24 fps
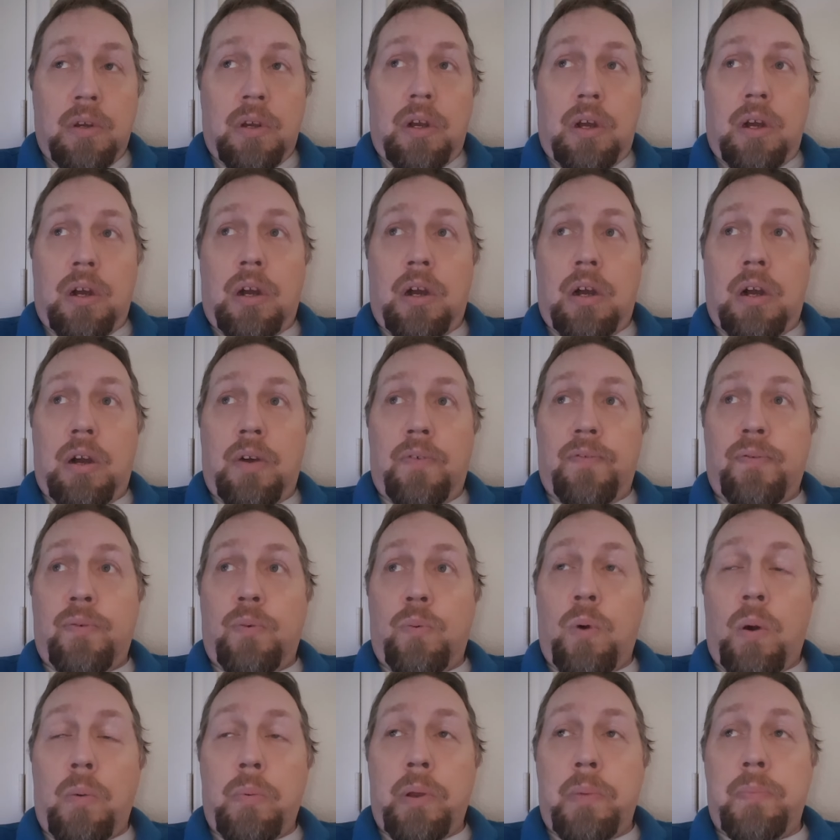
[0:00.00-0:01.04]
Uh, for
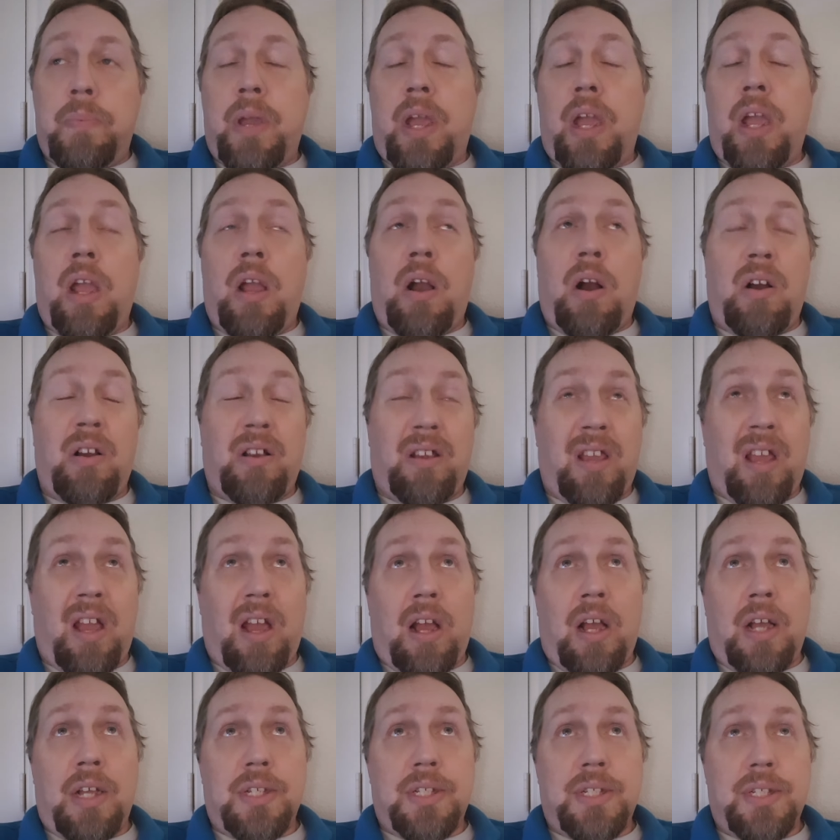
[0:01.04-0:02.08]
what we pay on
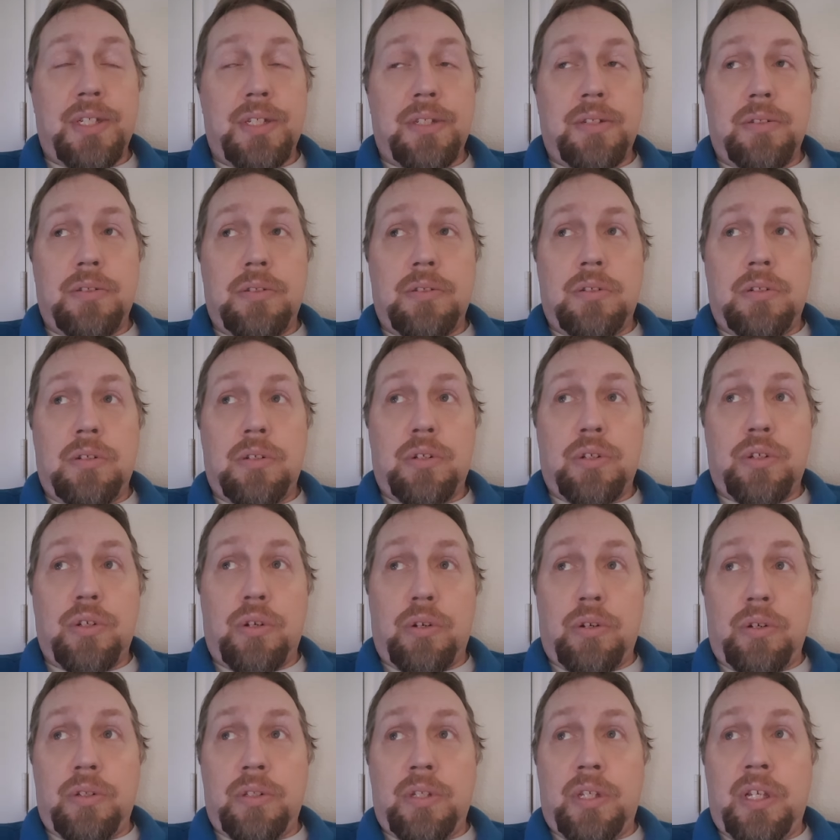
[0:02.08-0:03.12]
gas
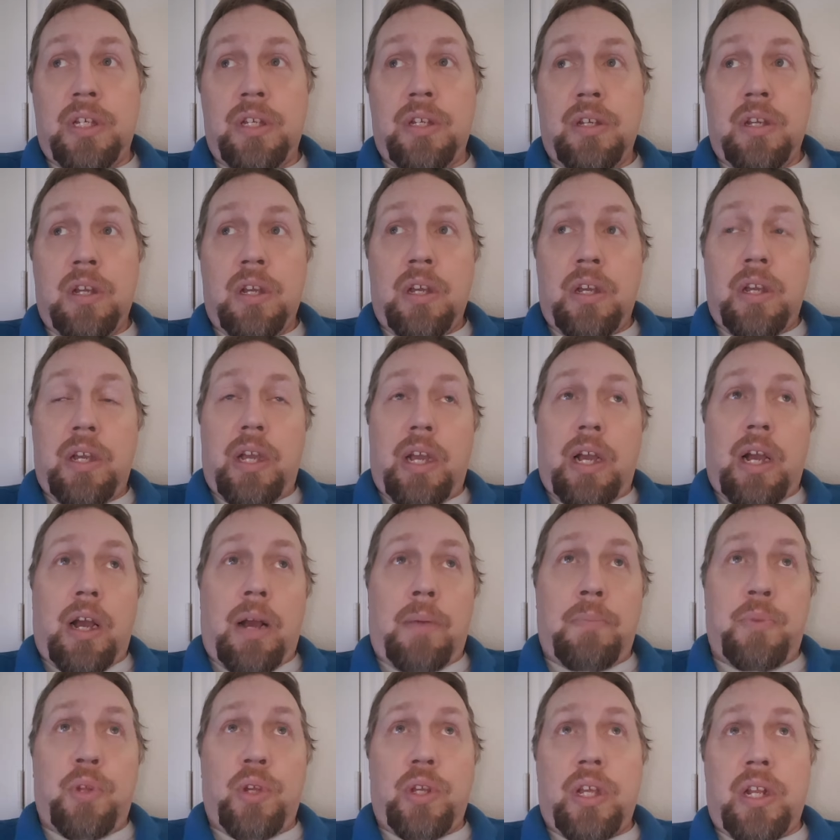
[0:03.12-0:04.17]
currently,
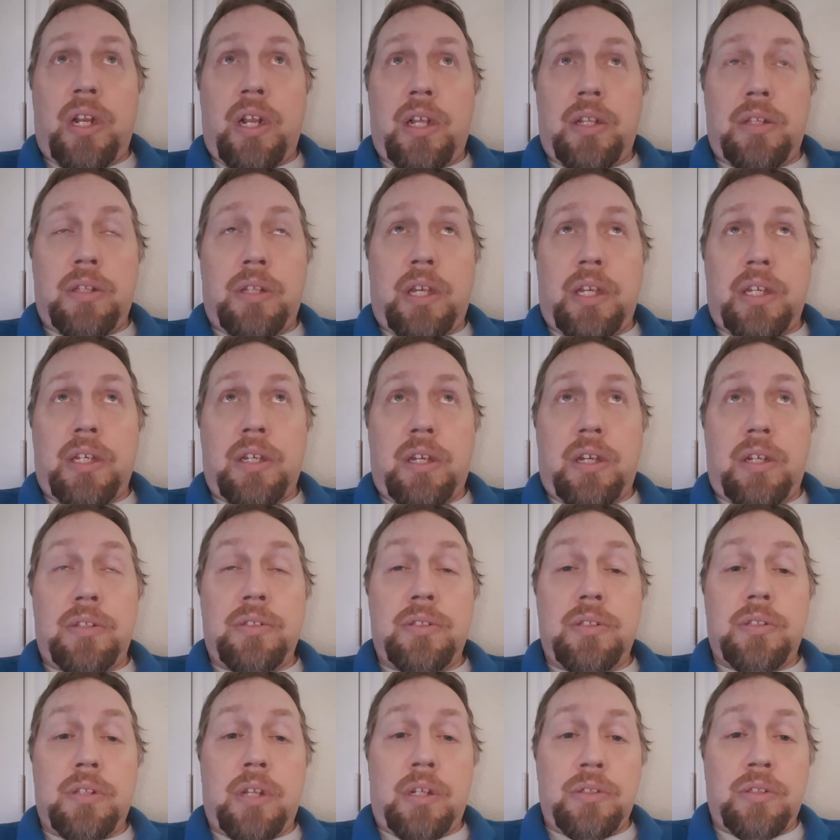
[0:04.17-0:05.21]
I'm looking at like a,
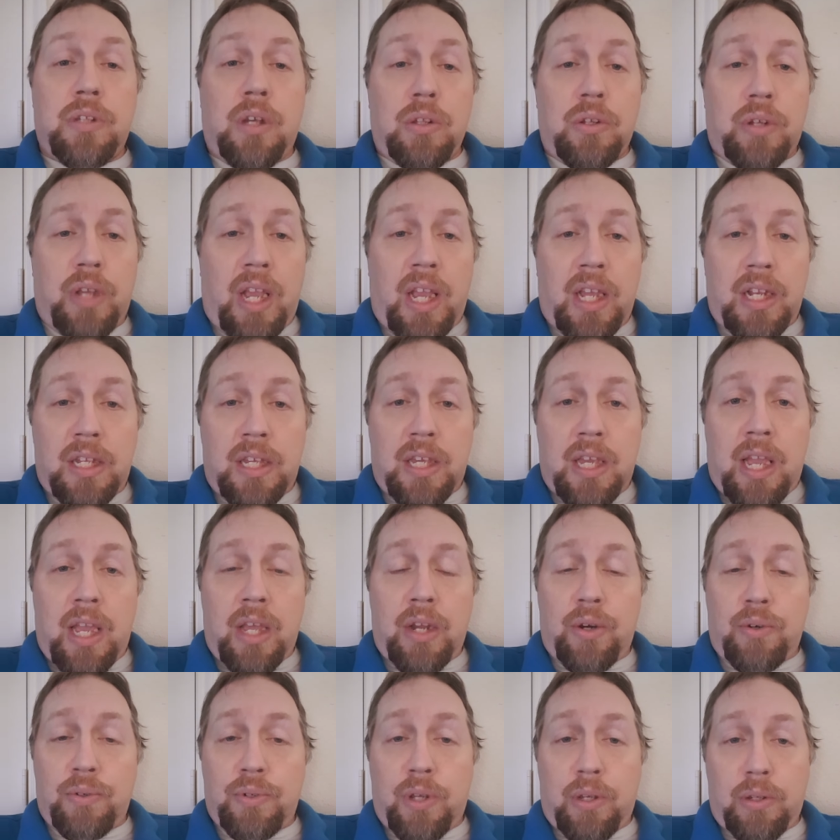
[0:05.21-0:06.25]
a dollar
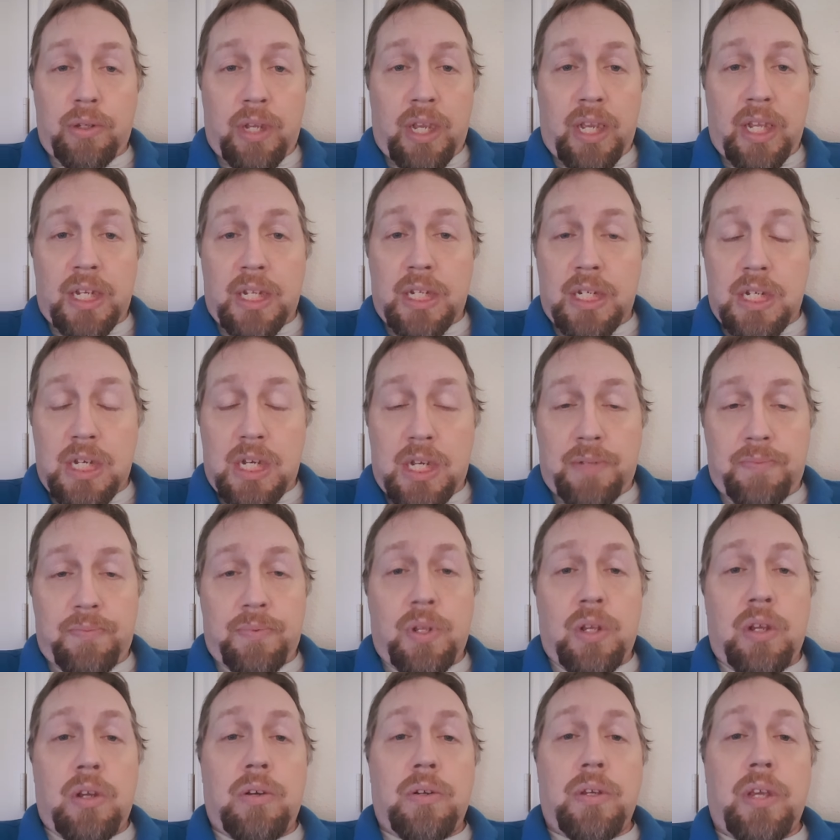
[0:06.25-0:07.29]
eighty-eight or dollar eighty-nine.
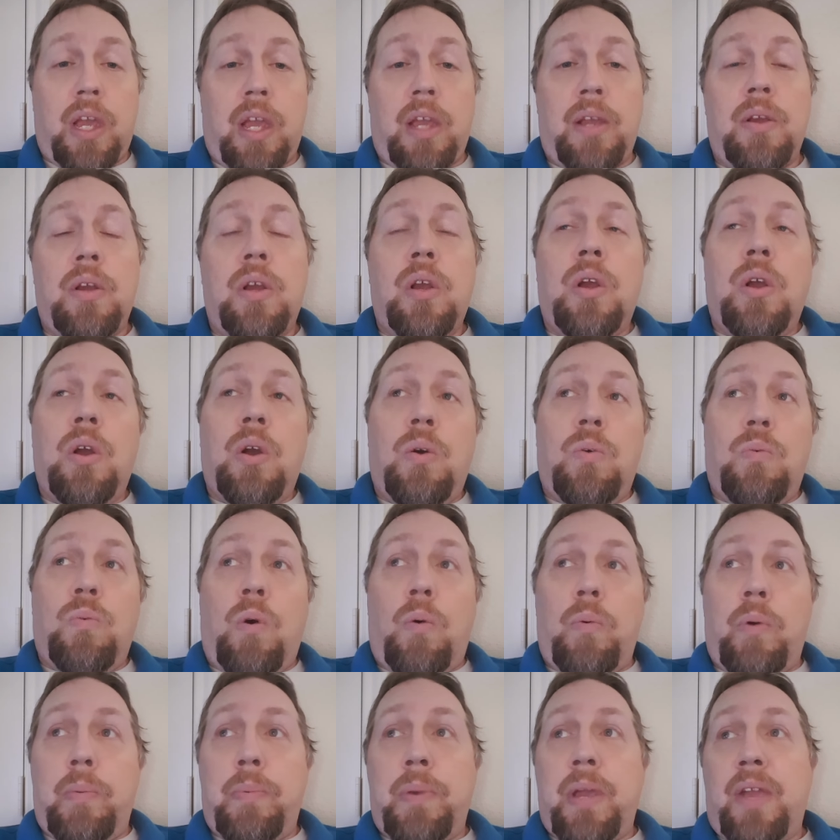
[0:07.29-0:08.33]
Okay,
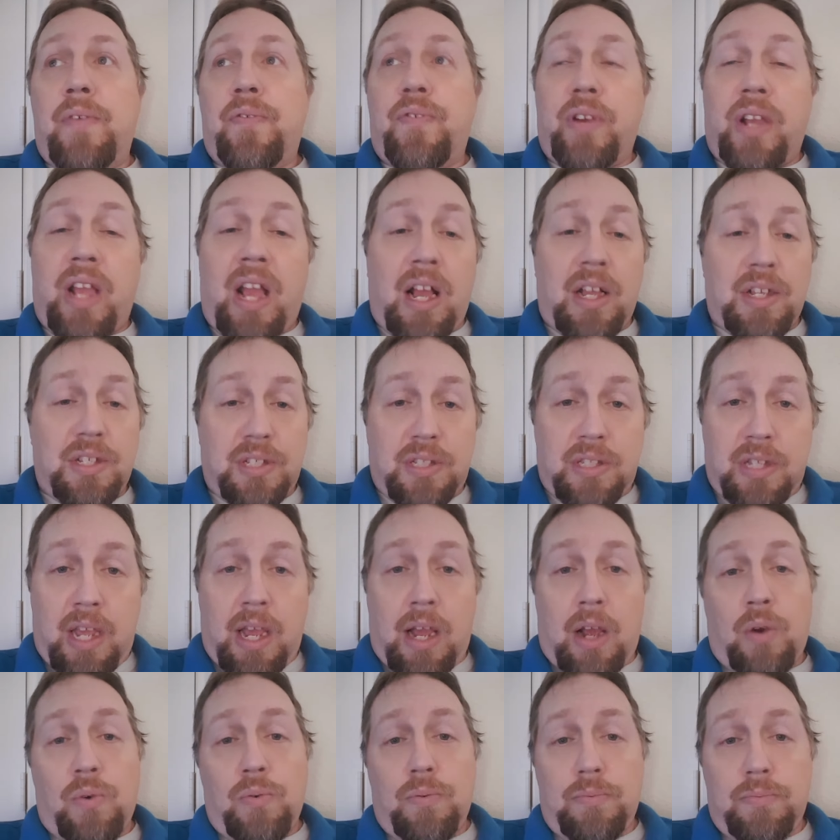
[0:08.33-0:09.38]
what we pay for gas
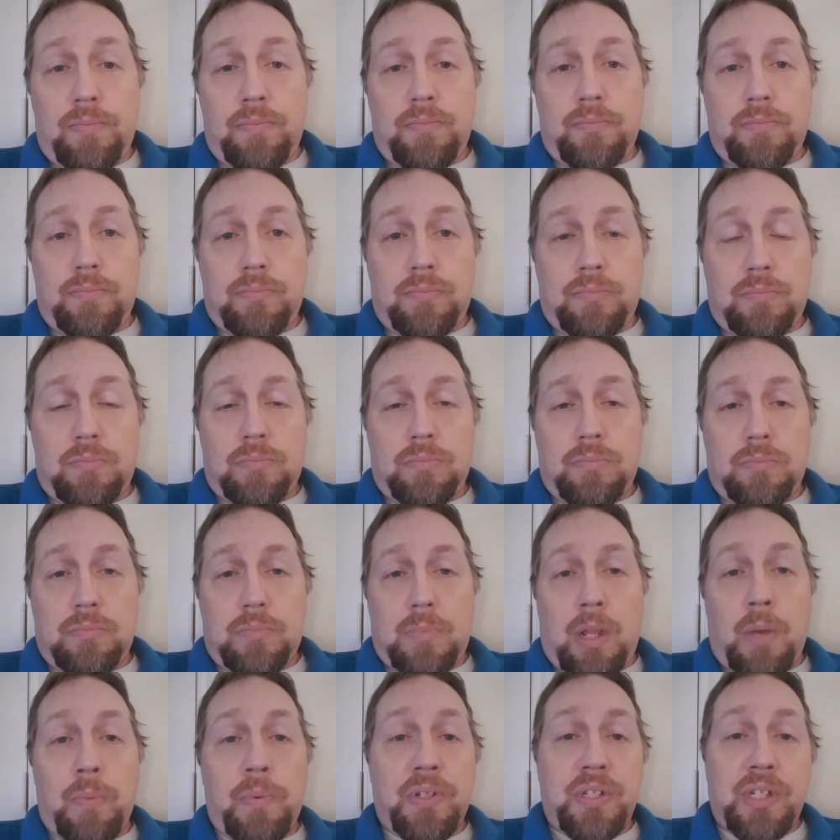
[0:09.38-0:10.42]
now,
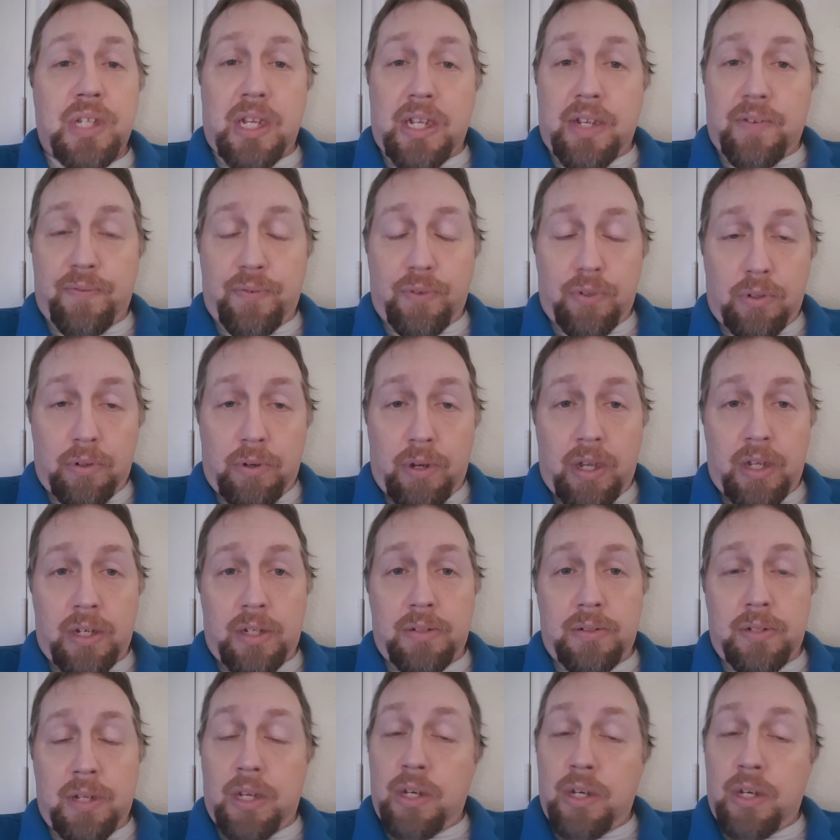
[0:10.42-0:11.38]
and we take it for granted.